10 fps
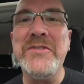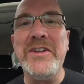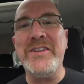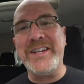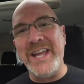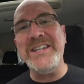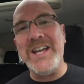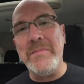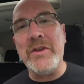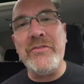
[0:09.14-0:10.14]
to another Ken
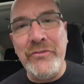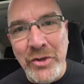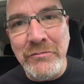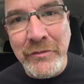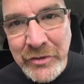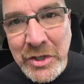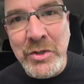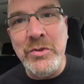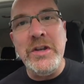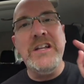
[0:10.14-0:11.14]
Domik food
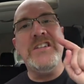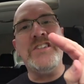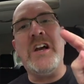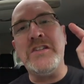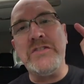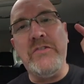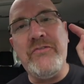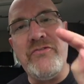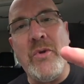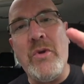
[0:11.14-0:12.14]
review just
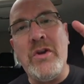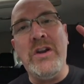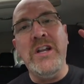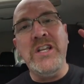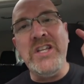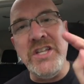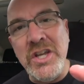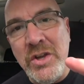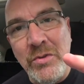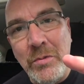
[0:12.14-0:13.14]
for
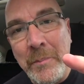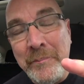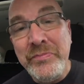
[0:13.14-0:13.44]
you.